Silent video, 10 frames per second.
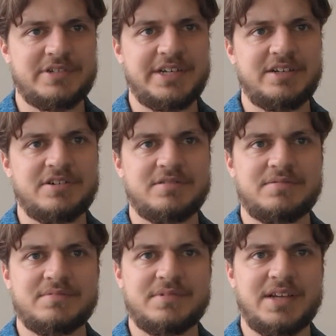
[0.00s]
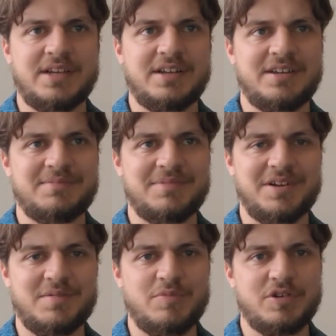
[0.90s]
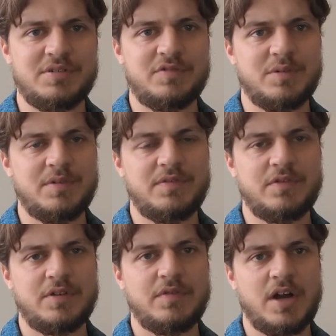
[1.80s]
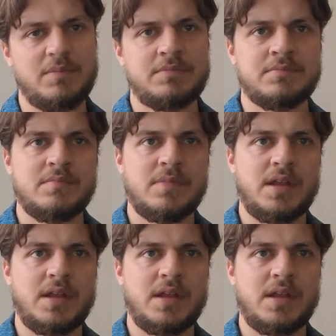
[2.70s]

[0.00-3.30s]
in particular, they are important for the farm.